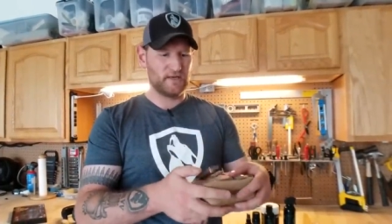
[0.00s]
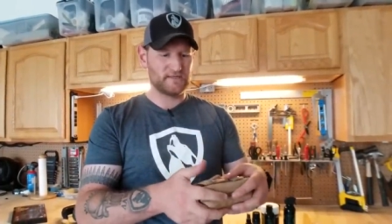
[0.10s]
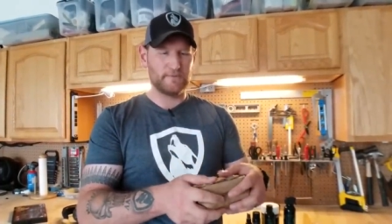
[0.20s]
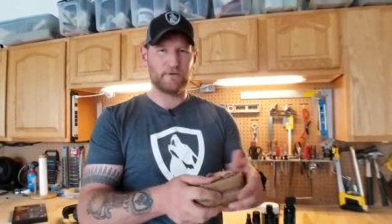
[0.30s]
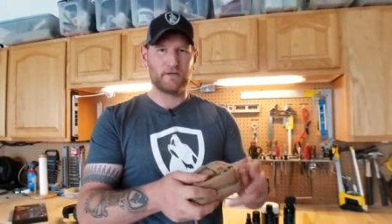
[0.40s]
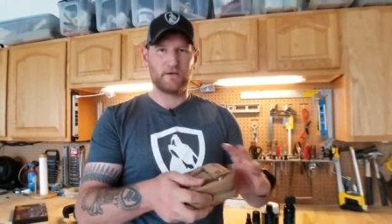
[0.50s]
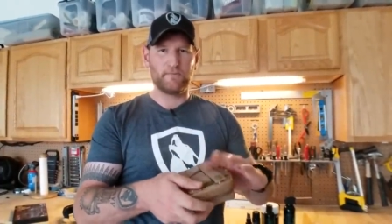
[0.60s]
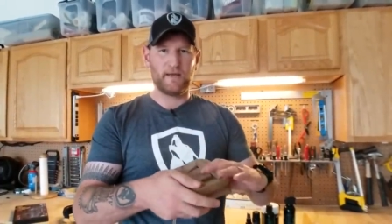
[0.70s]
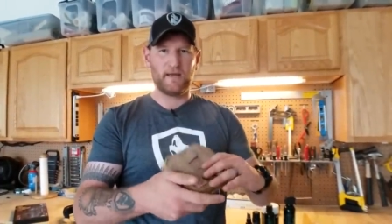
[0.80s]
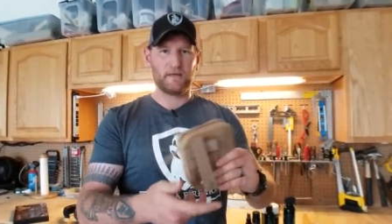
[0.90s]
any type of
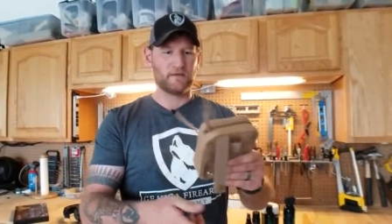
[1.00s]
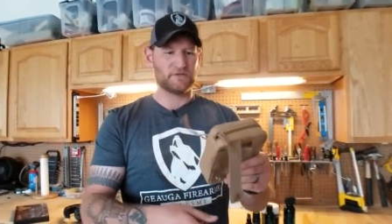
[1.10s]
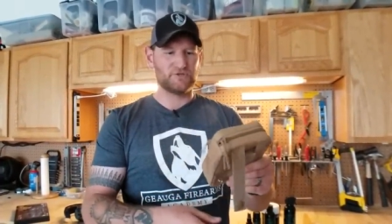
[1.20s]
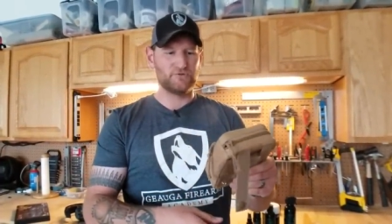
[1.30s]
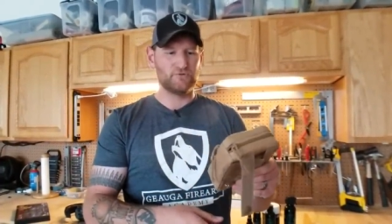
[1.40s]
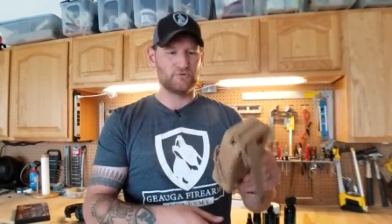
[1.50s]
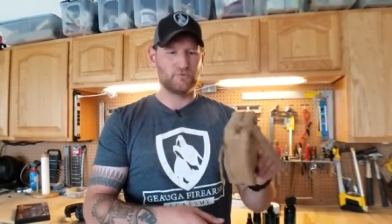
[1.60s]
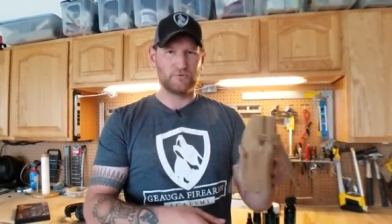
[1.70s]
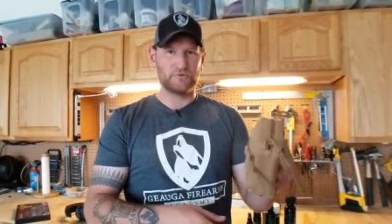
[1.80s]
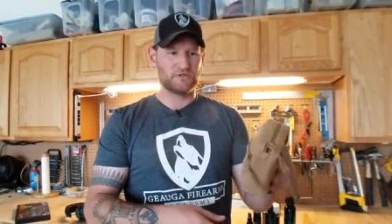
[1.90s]
gear bag that, you,
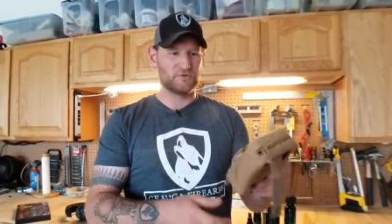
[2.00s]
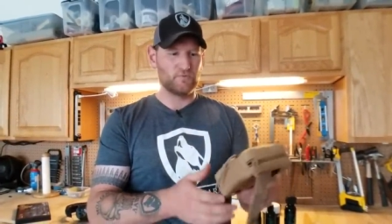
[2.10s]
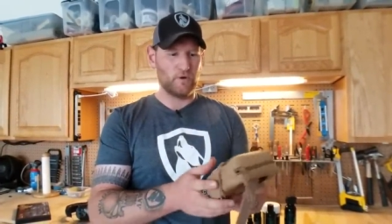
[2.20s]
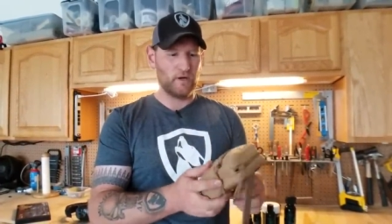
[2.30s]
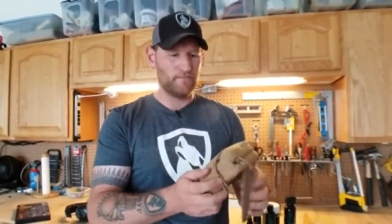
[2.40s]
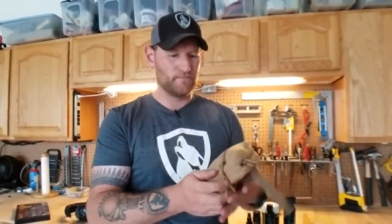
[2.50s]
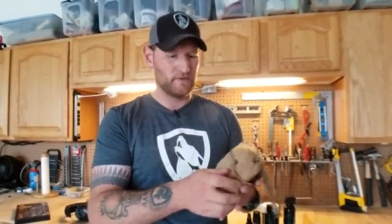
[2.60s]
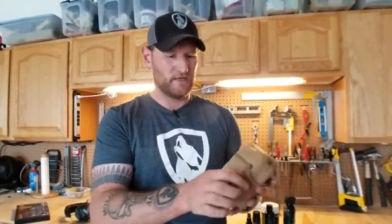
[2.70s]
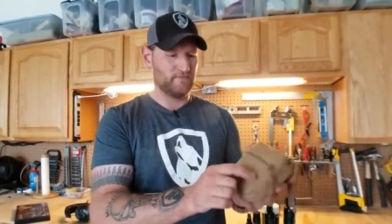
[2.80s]
that you'd want.